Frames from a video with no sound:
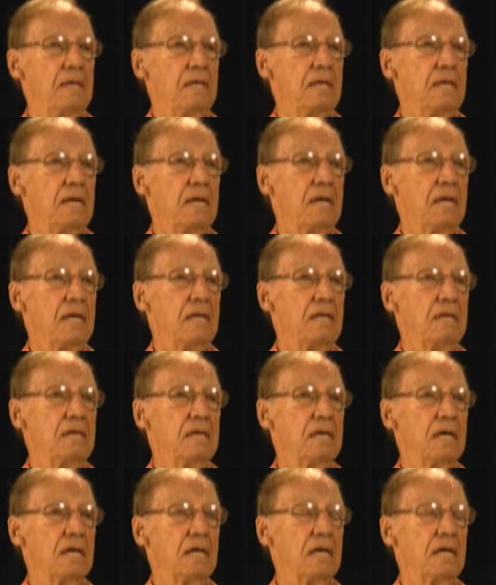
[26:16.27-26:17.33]
and
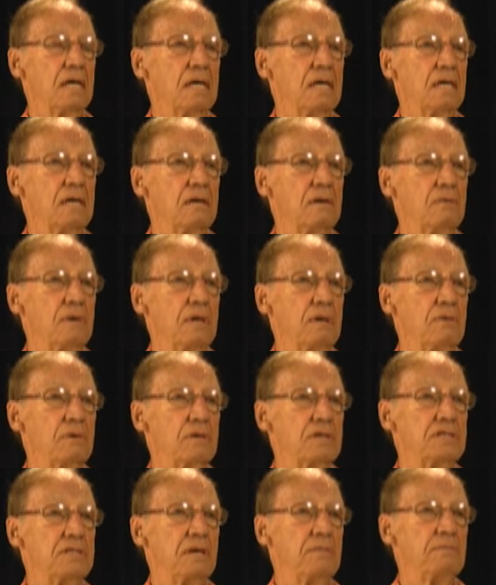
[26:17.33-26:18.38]
uh, we were
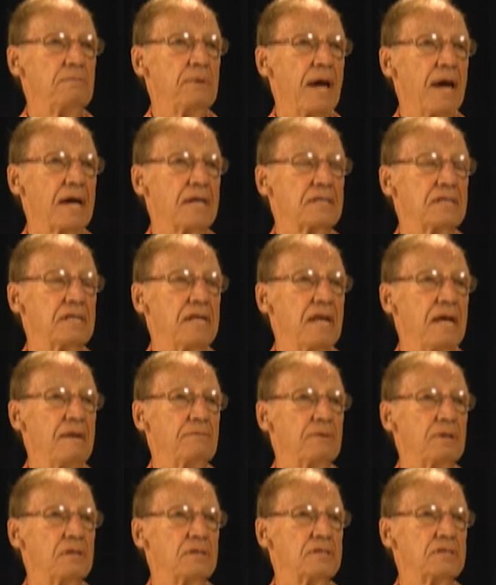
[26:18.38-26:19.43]
shipped back to
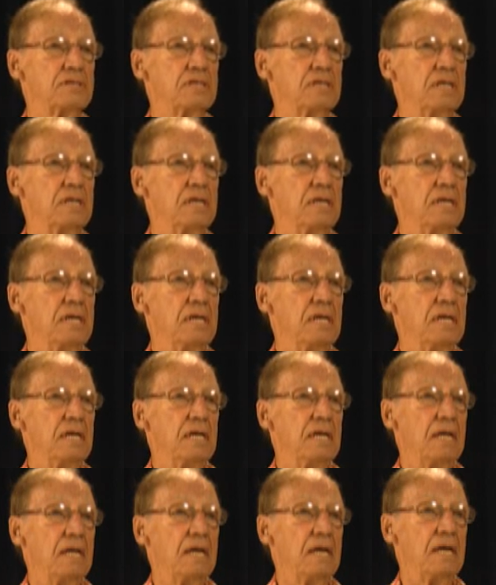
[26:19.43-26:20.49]
Naples
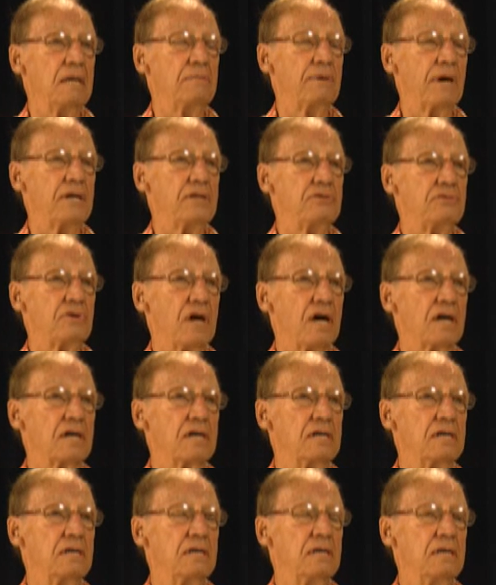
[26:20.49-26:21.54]
uh, by
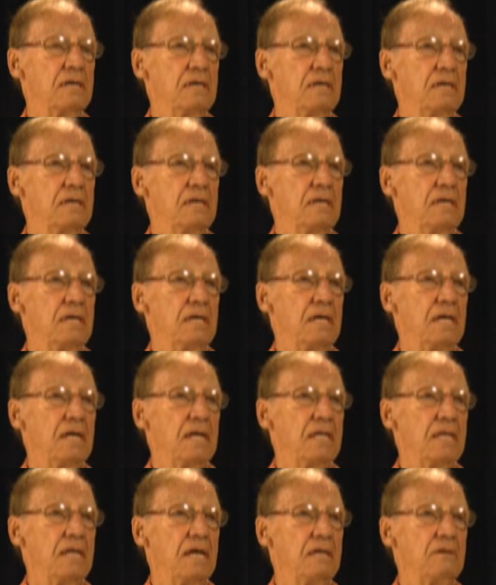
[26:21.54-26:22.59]
truck,
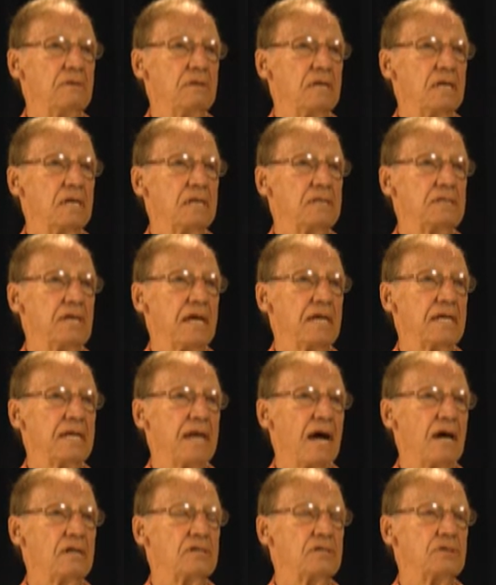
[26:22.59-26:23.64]
and then uh, taken
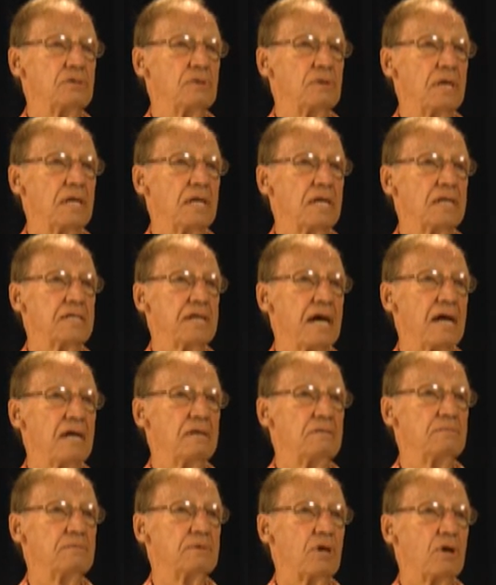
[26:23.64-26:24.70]
out to a little
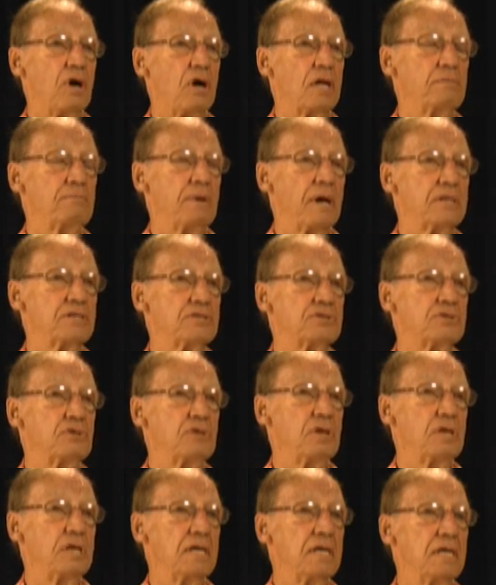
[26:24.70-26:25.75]
town called
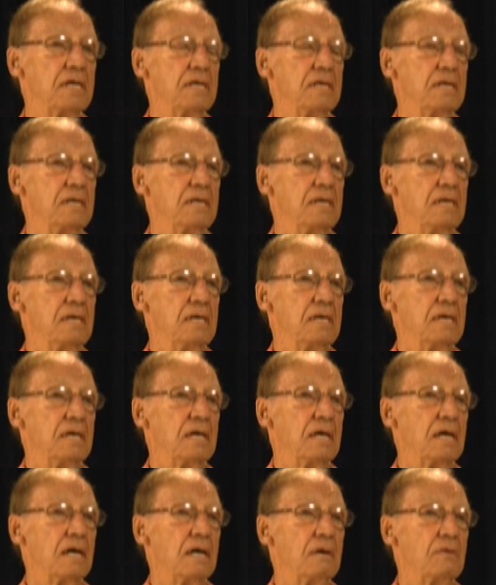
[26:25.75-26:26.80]
Pazzuli,
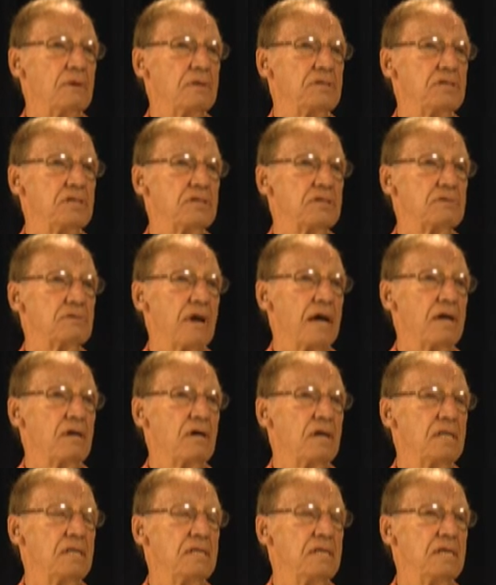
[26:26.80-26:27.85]
uh, which is right
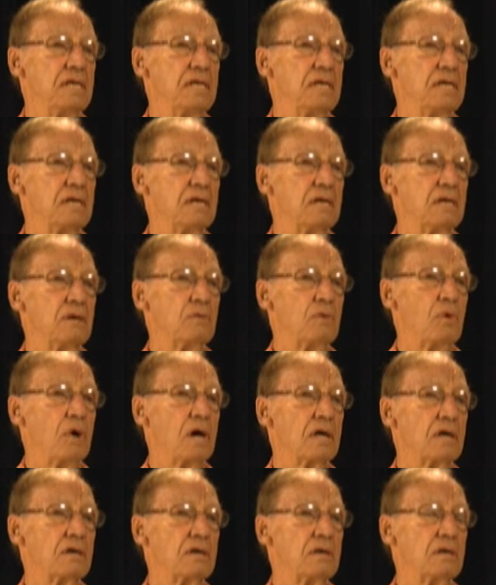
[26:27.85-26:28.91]
on the uh,
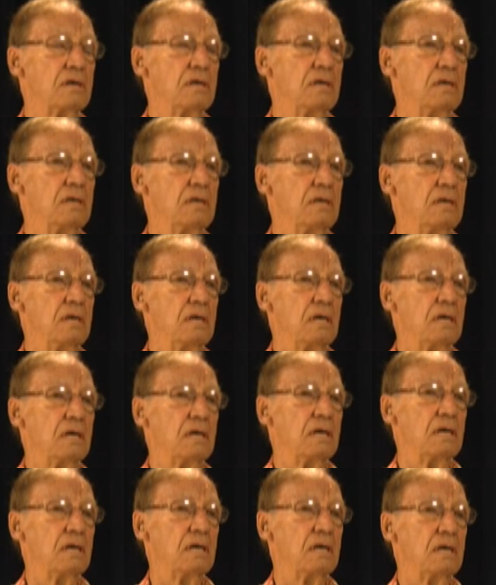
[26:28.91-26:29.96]
water
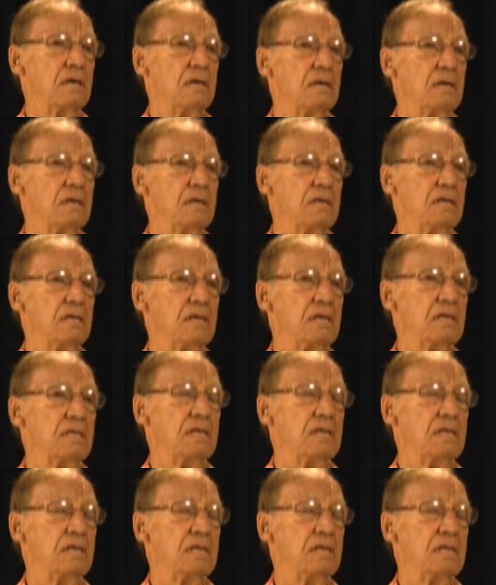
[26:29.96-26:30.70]
on